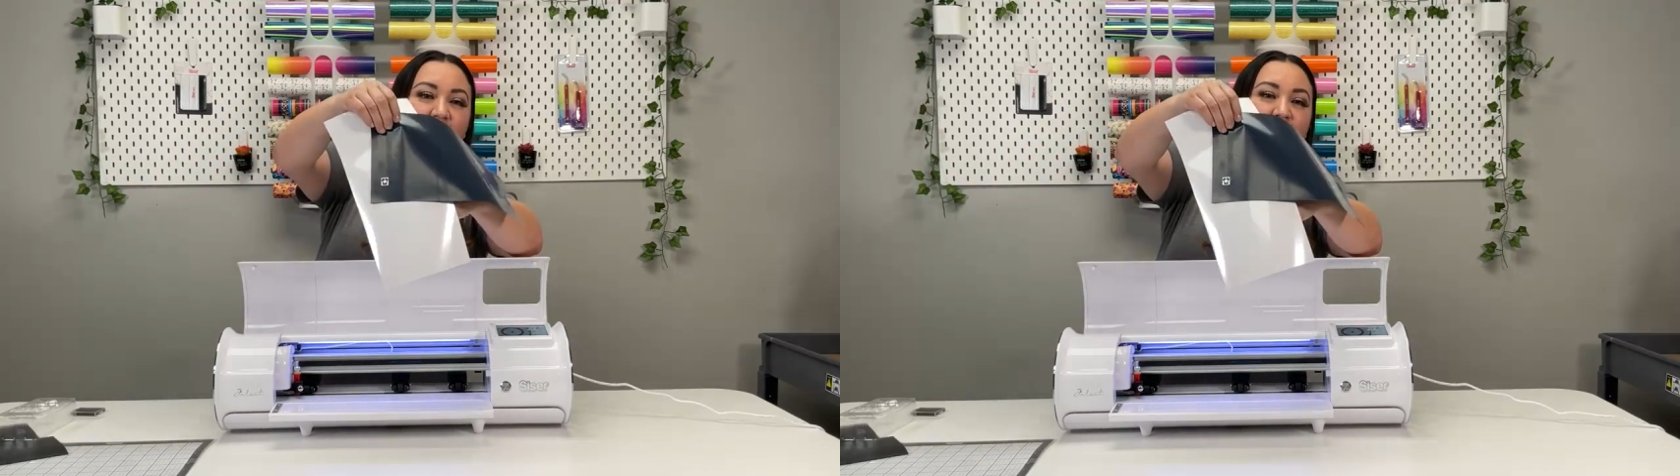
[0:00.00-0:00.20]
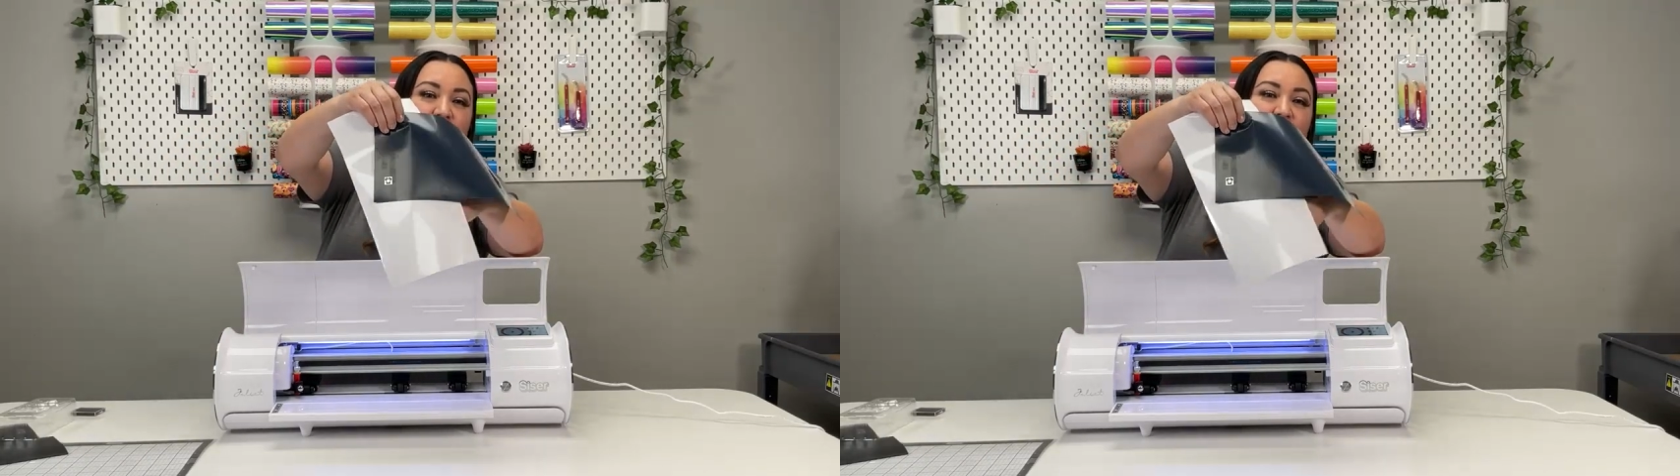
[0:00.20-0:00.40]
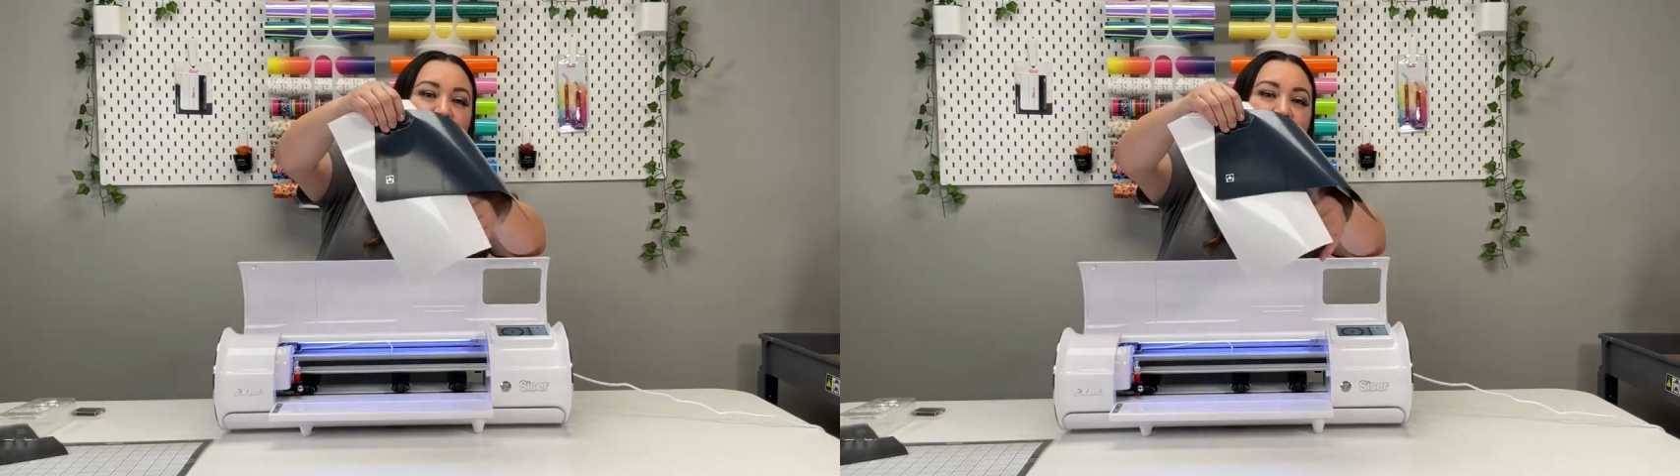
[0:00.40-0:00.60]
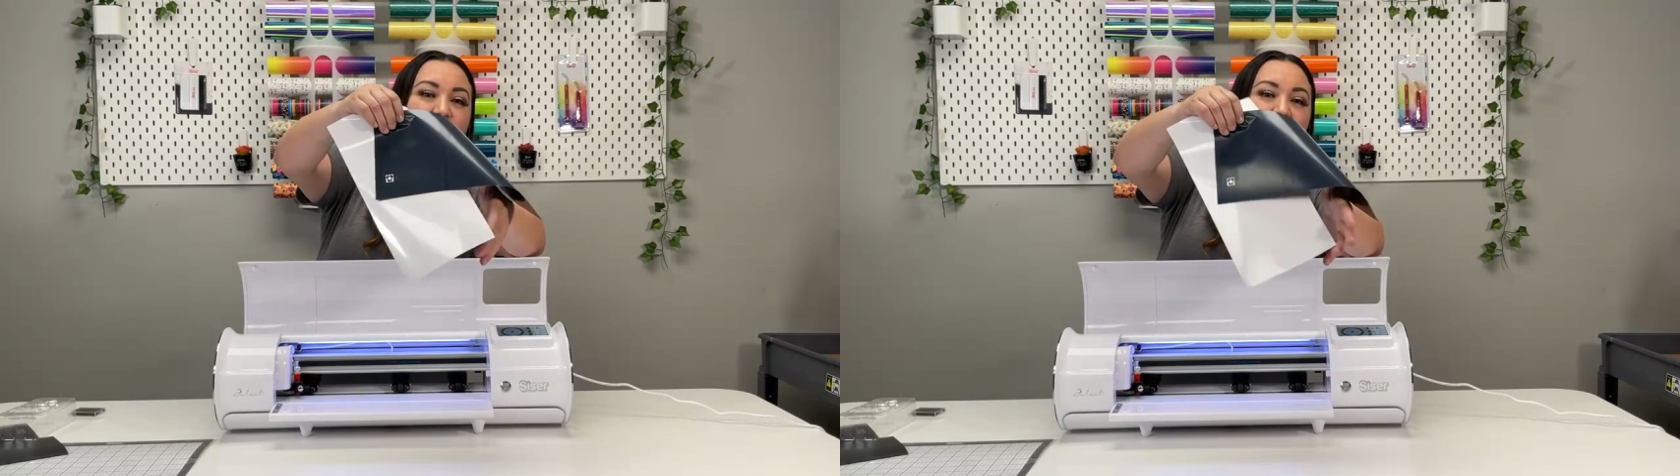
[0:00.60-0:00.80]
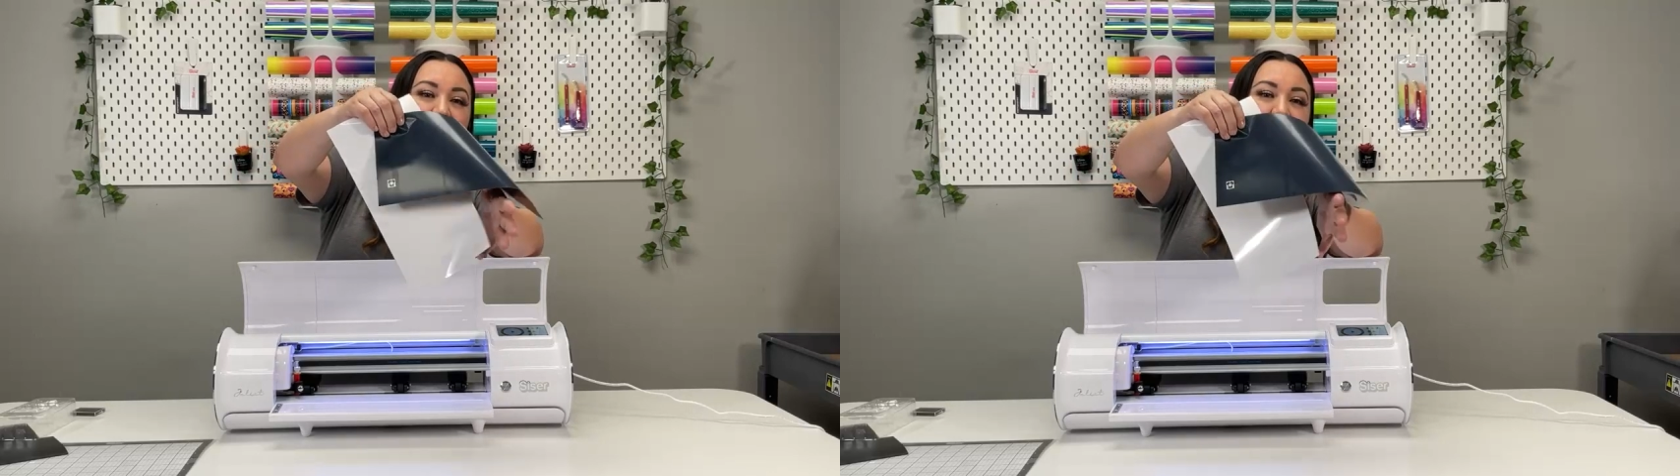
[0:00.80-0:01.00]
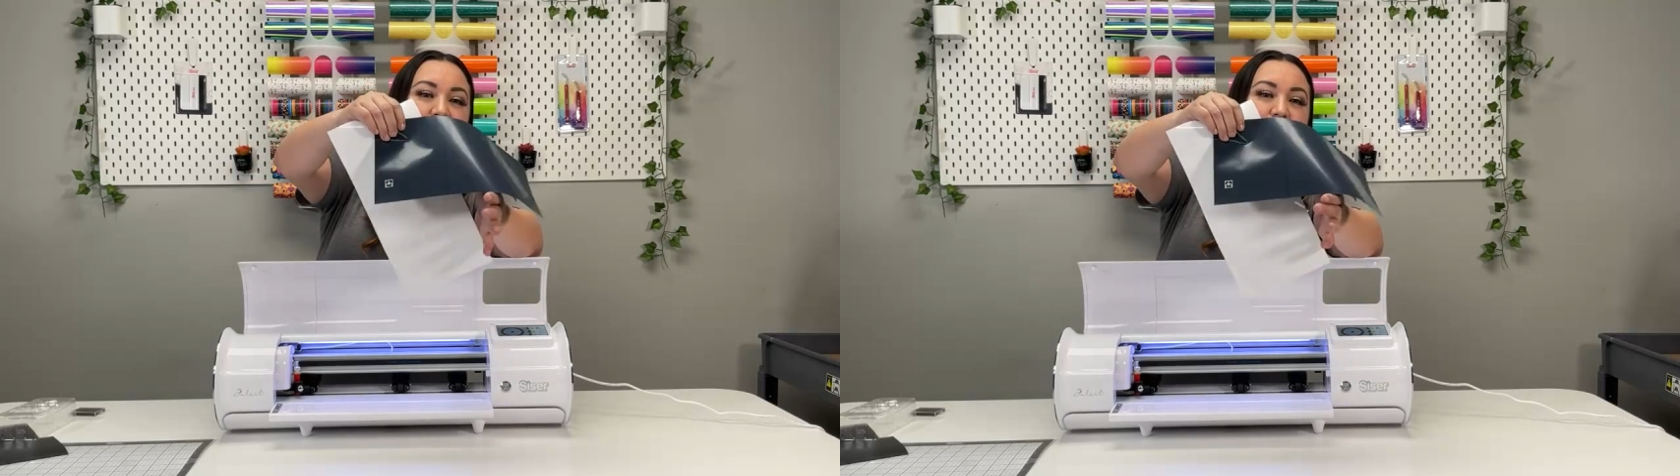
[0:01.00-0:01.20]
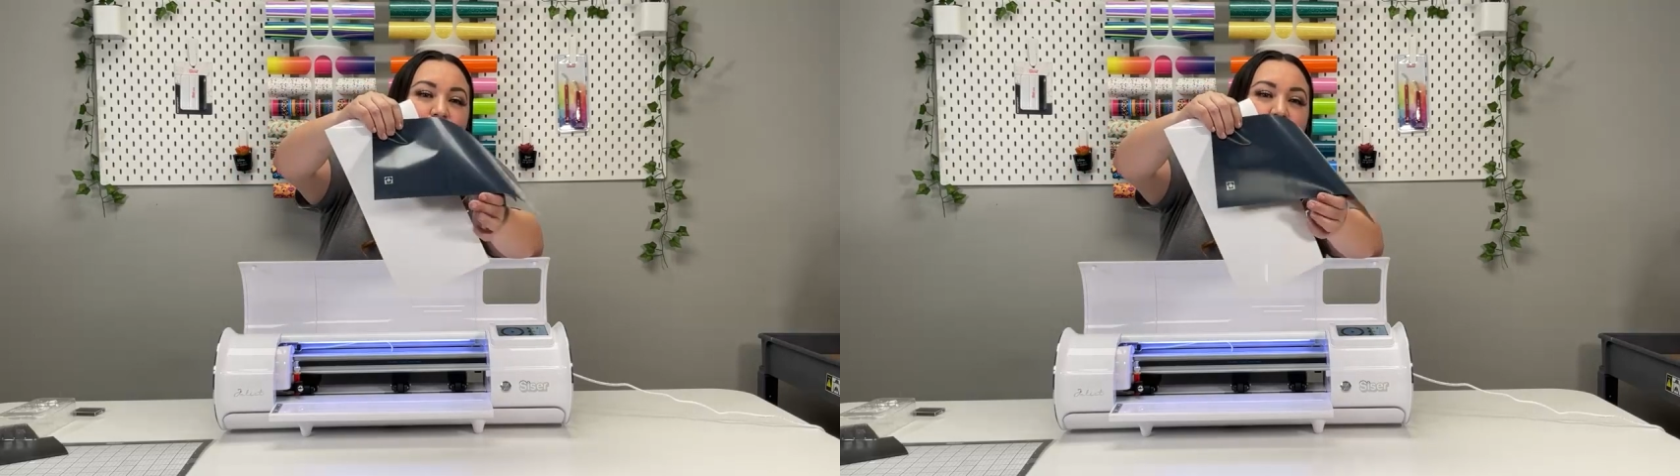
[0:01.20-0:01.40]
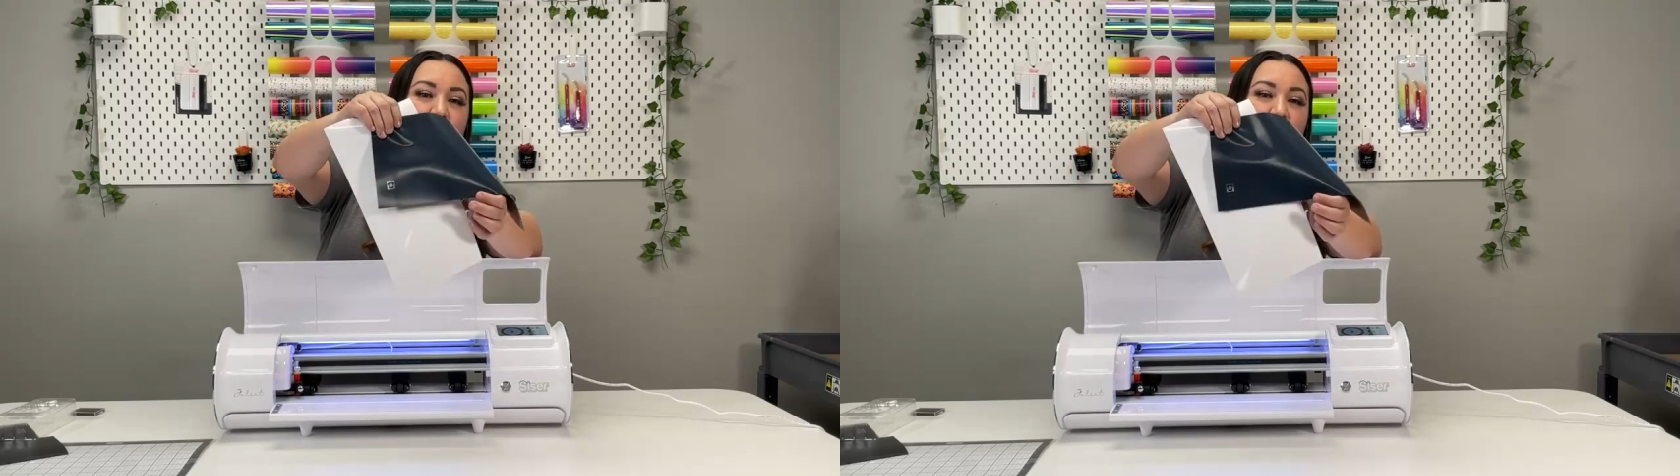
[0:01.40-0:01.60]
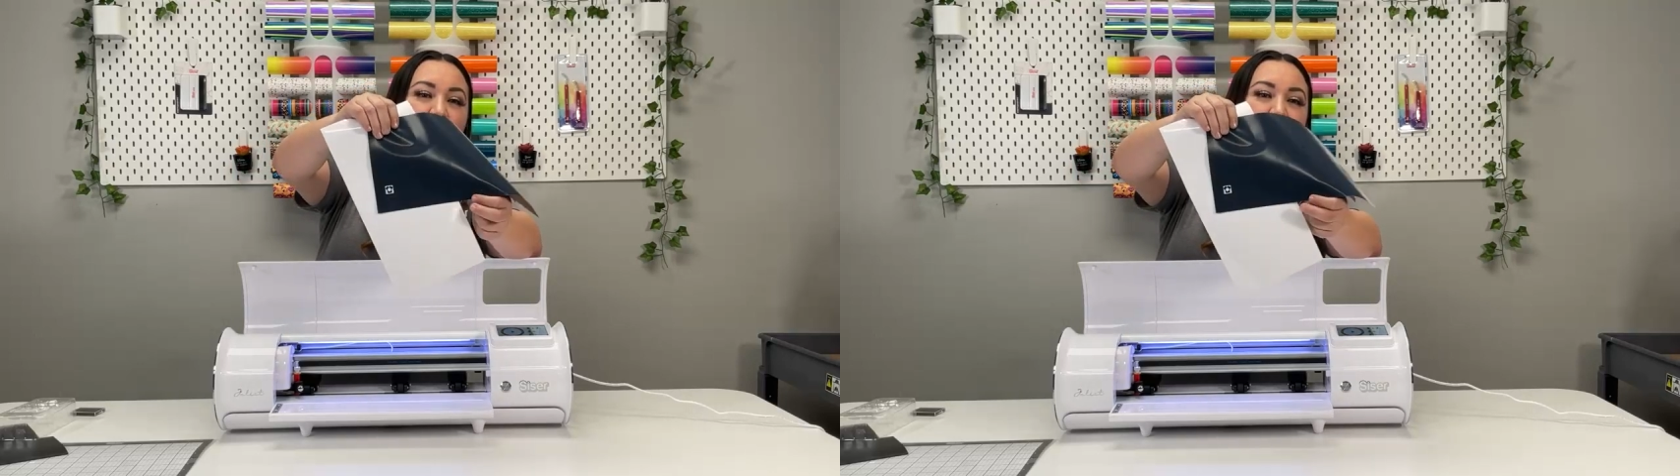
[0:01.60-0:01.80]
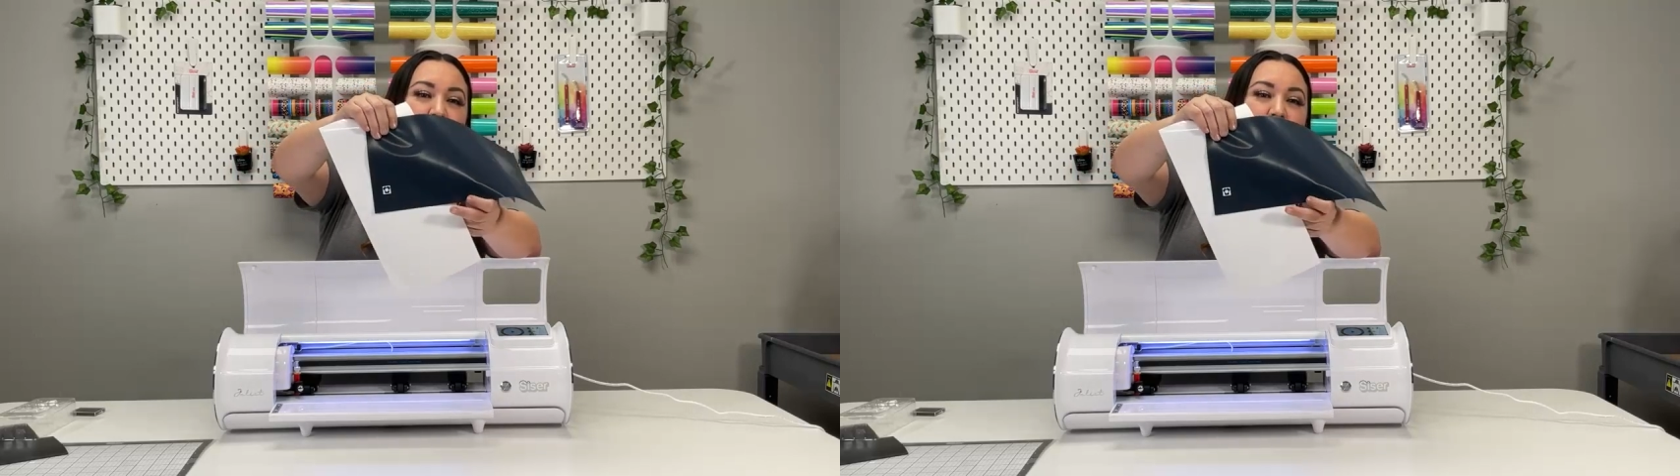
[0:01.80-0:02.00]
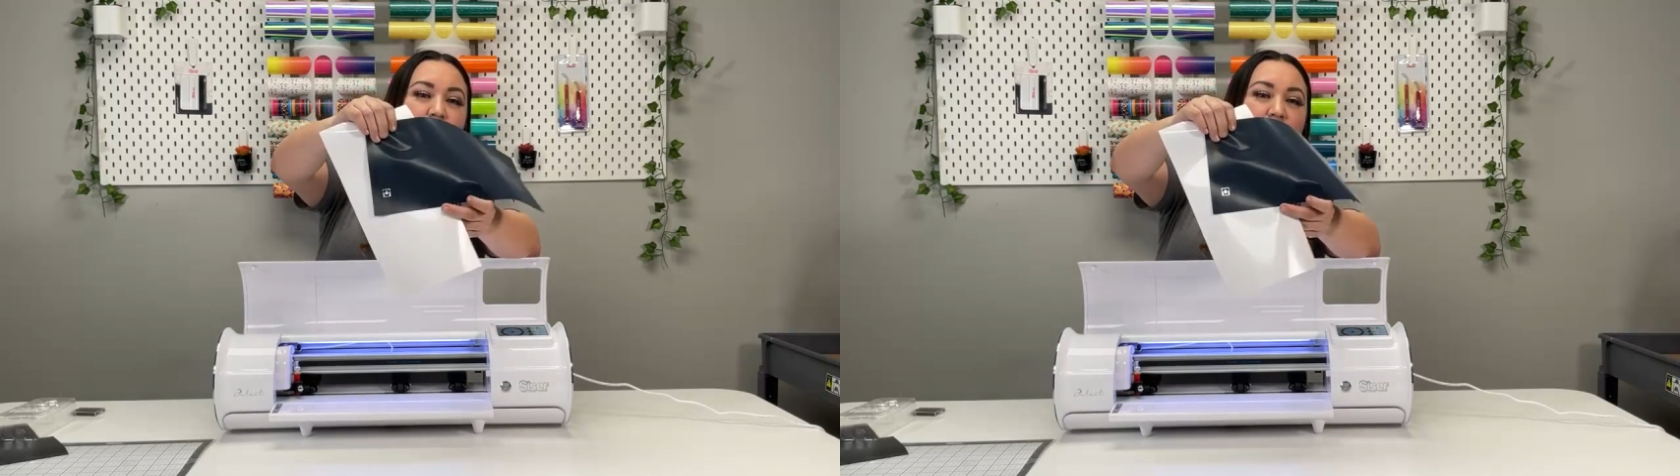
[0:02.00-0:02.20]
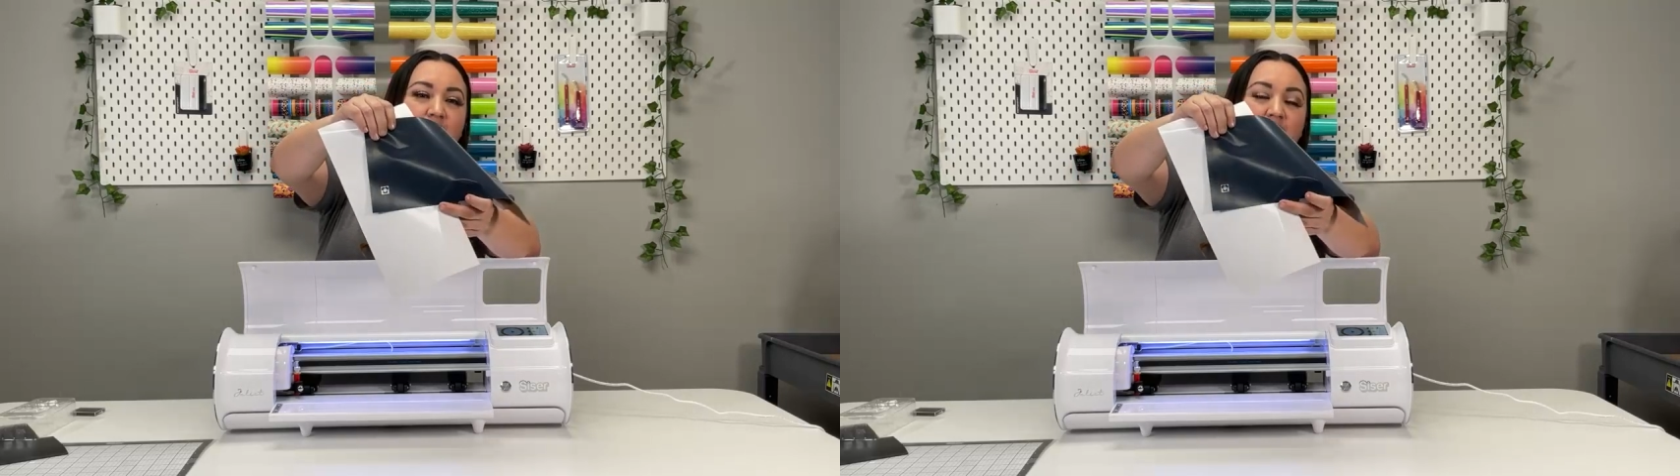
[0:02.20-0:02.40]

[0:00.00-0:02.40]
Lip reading: A little square in the corner.